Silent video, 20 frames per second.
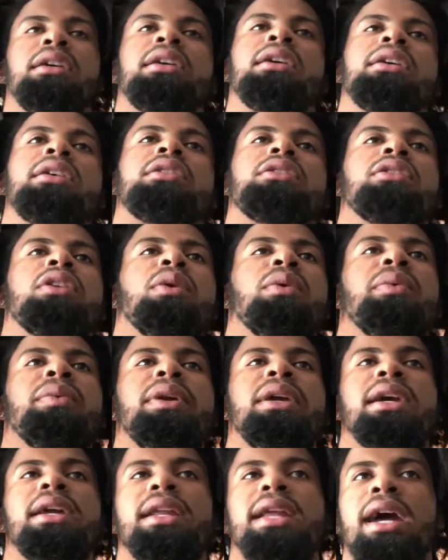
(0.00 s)
So when we
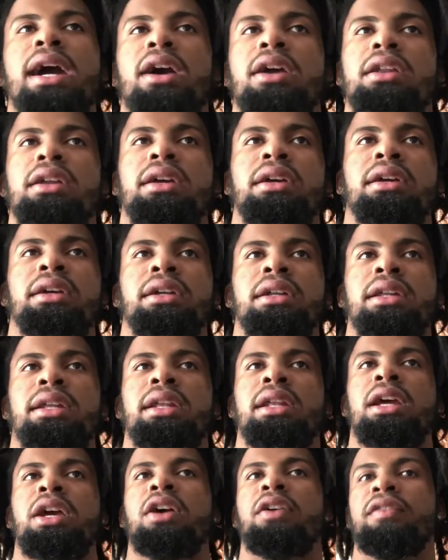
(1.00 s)
get down there,
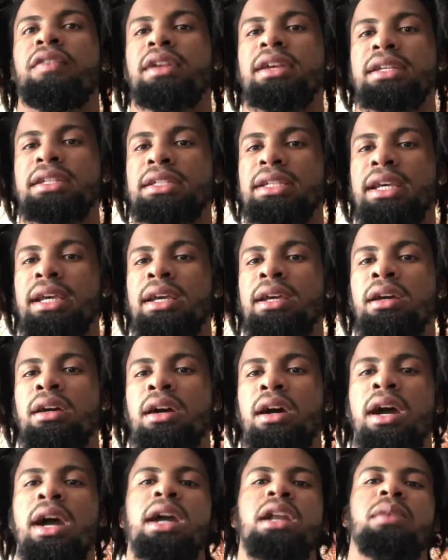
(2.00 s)
they over there saying,
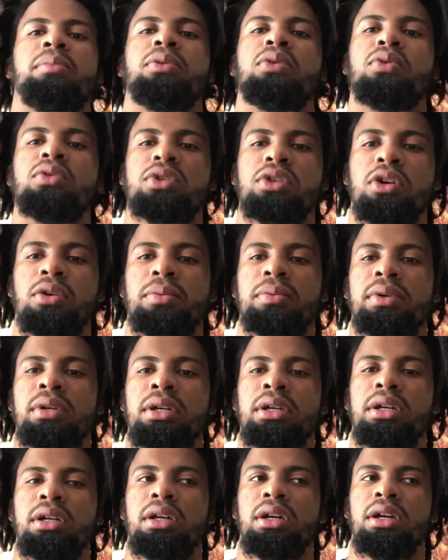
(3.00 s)
all right, the pool's open.
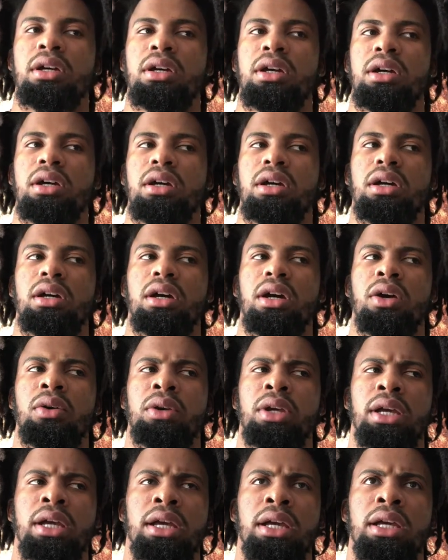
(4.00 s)

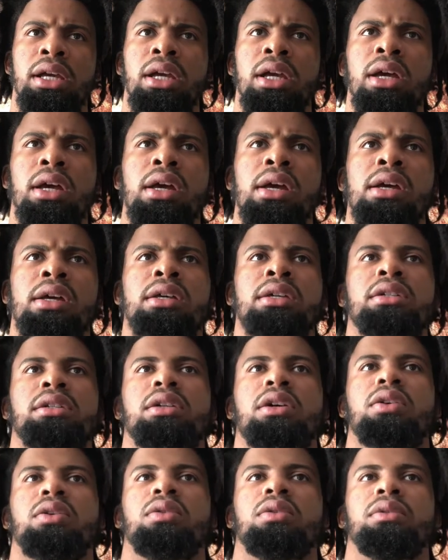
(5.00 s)
Okay.
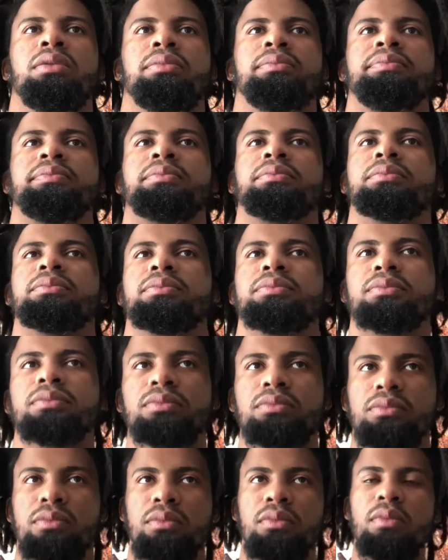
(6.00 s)
So
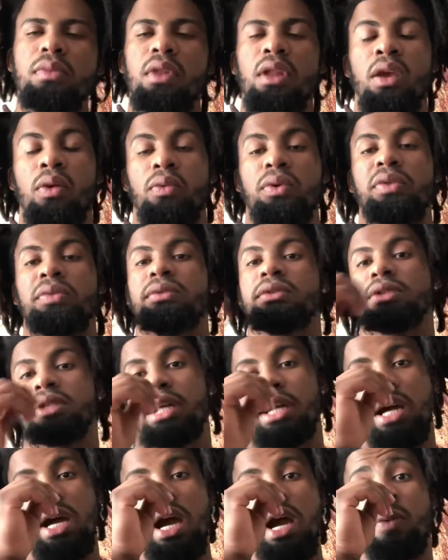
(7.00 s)
we was like,
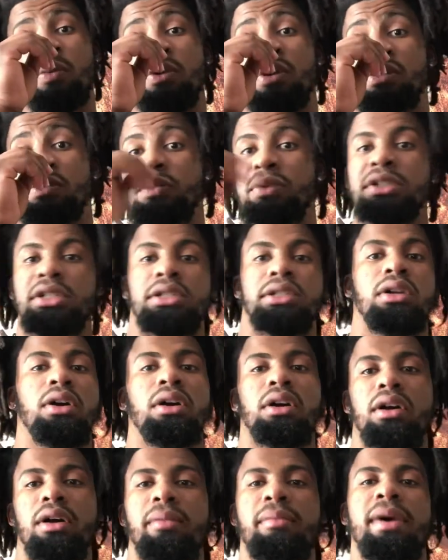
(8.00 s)
all right, we just gonna
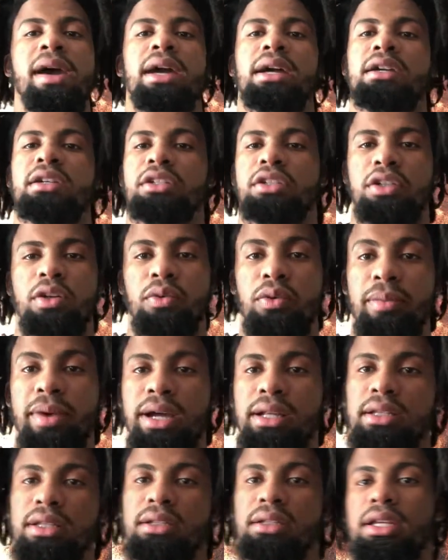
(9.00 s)
come back because, we
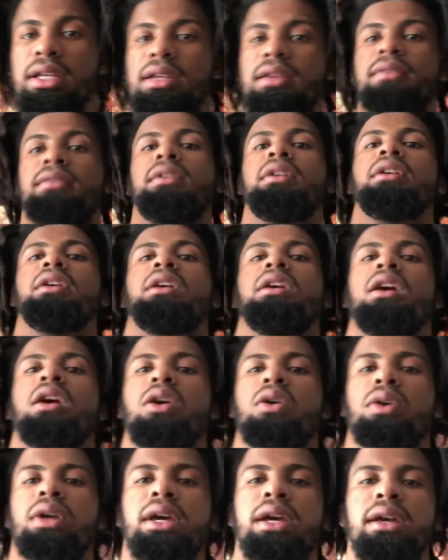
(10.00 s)
about to leave.
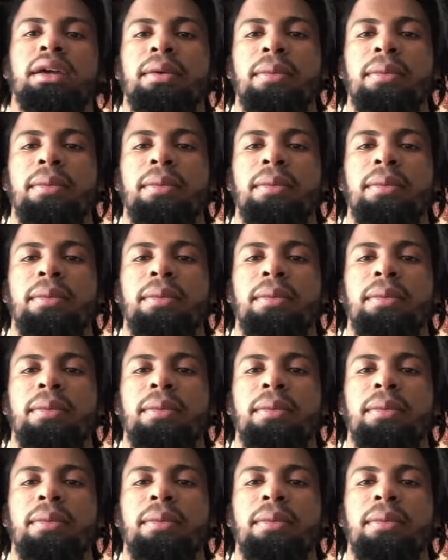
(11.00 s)
Okay.